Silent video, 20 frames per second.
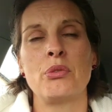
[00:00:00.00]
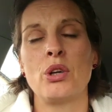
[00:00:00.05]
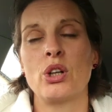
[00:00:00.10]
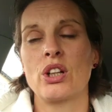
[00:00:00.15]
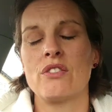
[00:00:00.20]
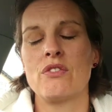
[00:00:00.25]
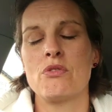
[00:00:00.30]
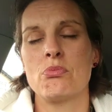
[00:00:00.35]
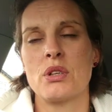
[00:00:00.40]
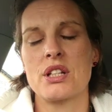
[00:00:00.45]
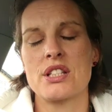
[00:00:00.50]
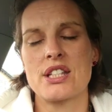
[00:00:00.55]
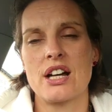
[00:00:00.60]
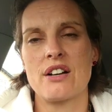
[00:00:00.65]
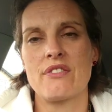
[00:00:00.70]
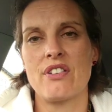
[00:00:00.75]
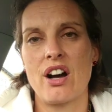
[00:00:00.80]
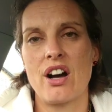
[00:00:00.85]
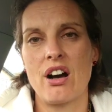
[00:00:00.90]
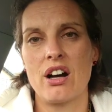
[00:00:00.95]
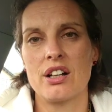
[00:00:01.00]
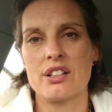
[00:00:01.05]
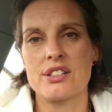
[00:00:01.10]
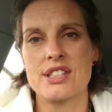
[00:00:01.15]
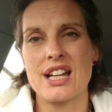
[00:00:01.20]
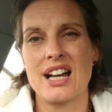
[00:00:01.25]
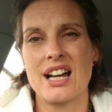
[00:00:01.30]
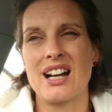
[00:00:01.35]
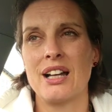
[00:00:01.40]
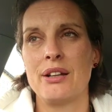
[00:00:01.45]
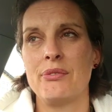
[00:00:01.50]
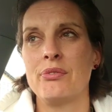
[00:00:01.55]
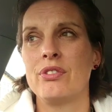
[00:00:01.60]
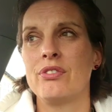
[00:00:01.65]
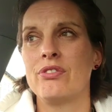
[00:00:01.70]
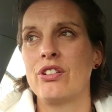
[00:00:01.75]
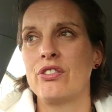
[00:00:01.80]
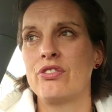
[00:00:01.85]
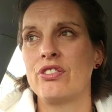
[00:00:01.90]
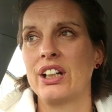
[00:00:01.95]
not giving myself a hard time
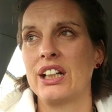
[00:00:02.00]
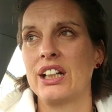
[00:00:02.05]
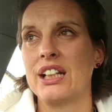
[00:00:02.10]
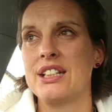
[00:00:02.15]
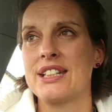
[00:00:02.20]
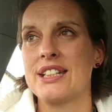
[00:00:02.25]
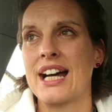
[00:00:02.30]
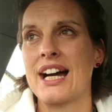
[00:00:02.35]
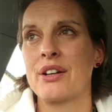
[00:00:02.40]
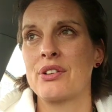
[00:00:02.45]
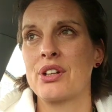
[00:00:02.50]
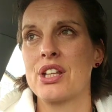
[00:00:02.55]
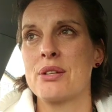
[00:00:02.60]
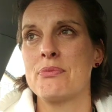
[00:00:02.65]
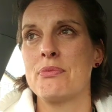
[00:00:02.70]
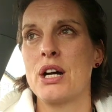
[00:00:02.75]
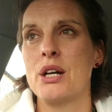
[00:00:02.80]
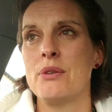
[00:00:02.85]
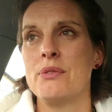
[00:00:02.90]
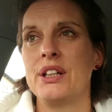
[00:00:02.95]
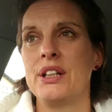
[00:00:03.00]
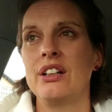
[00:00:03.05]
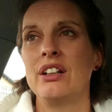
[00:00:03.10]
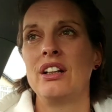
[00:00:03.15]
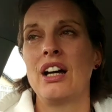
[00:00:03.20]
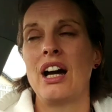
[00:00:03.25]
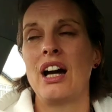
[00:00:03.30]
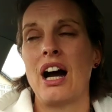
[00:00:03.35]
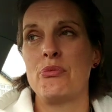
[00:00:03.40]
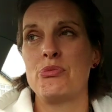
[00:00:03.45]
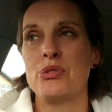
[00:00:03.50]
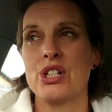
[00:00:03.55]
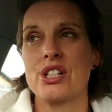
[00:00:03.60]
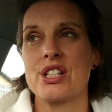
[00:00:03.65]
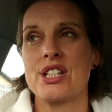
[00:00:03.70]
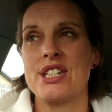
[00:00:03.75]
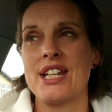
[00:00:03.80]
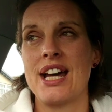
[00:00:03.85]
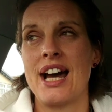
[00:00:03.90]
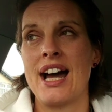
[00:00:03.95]
for feeling down at the moment. I'm
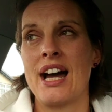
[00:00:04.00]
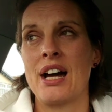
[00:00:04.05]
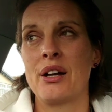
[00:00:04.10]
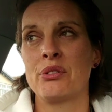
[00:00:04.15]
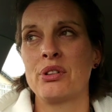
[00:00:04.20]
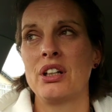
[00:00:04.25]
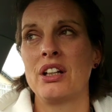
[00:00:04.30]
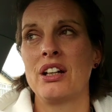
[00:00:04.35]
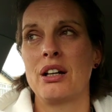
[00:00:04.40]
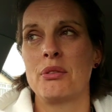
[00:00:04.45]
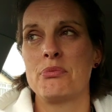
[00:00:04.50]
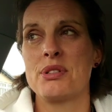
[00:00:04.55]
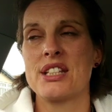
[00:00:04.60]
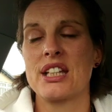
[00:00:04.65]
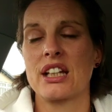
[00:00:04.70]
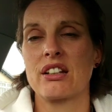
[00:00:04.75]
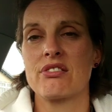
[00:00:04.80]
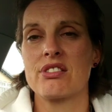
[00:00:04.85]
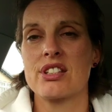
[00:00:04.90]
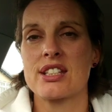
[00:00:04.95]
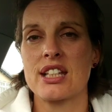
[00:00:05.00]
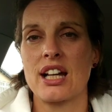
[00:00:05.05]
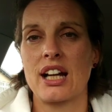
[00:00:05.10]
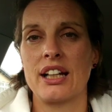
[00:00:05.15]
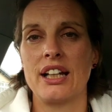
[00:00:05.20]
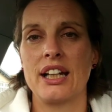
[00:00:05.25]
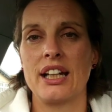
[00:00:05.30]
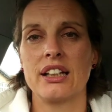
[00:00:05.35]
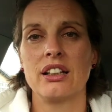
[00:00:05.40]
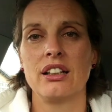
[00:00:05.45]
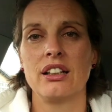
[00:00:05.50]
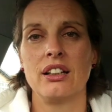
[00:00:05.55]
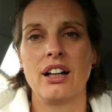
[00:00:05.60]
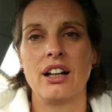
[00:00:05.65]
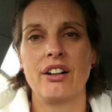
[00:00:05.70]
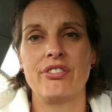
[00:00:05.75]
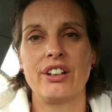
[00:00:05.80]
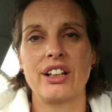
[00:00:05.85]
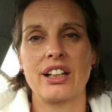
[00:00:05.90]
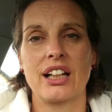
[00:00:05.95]
just down. I'm sick of sighing.
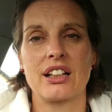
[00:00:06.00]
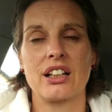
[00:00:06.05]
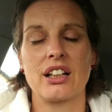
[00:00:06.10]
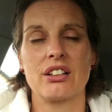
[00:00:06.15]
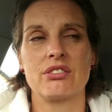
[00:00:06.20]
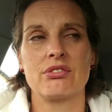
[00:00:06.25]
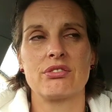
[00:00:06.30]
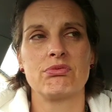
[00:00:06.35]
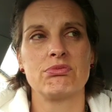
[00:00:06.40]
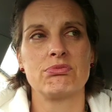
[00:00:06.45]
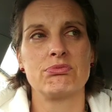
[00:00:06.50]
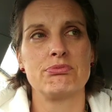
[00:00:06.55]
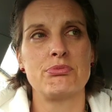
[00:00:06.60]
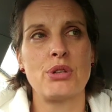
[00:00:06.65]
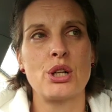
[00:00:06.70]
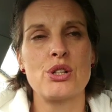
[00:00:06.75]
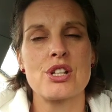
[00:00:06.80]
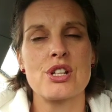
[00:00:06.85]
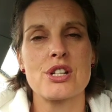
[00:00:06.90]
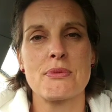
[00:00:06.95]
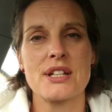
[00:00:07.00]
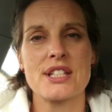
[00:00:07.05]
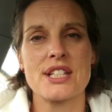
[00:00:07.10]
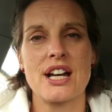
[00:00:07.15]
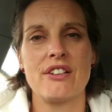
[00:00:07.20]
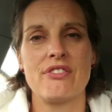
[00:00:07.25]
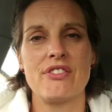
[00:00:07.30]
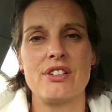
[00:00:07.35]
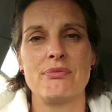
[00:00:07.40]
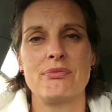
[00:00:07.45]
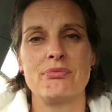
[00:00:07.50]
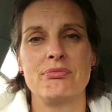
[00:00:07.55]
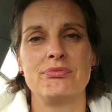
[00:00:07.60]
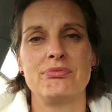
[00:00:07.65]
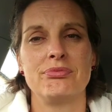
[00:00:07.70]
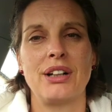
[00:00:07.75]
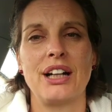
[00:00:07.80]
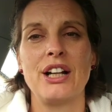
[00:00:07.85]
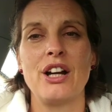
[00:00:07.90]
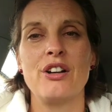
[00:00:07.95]
I feel like I could punch myself in
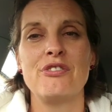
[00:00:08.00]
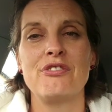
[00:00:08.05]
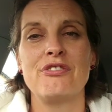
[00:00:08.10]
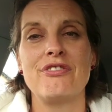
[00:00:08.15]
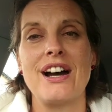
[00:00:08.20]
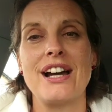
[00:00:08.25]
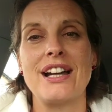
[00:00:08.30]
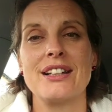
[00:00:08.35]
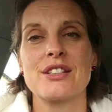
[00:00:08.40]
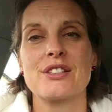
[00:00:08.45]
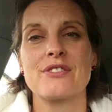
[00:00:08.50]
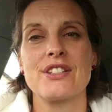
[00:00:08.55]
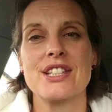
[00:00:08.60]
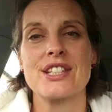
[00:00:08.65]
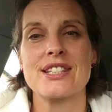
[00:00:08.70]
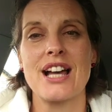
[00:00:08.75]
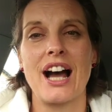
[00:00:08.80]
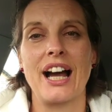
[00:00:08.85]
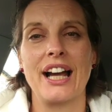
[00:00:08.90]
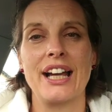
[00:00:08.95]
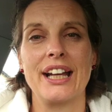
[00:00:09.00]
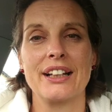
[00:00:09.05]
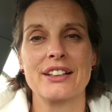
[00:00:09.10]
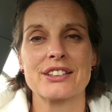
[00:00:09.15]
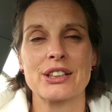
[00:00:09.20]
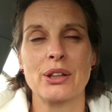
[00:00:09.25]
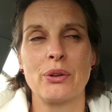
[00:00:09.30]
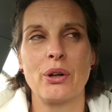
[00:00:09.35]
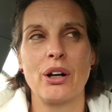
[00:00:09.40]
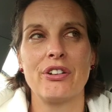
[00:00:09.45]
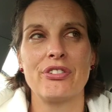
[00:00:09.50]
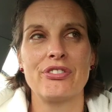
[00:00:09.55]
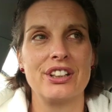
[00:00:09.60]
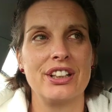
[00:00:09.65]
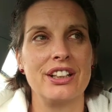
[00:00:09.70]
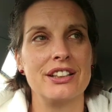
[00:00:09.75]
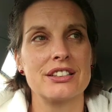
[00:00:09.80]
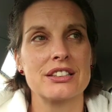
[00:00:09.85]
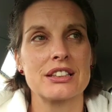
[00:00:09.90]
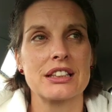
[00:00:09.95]
my own face for sighing so
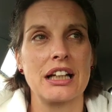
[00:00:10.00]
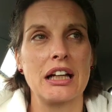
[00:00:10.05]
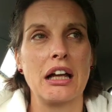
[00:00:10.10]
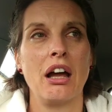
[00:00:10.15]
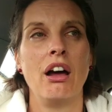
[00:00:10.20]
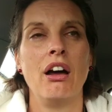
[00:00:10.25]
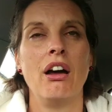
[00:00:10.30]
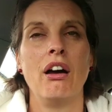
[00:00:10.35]
often. It's just like,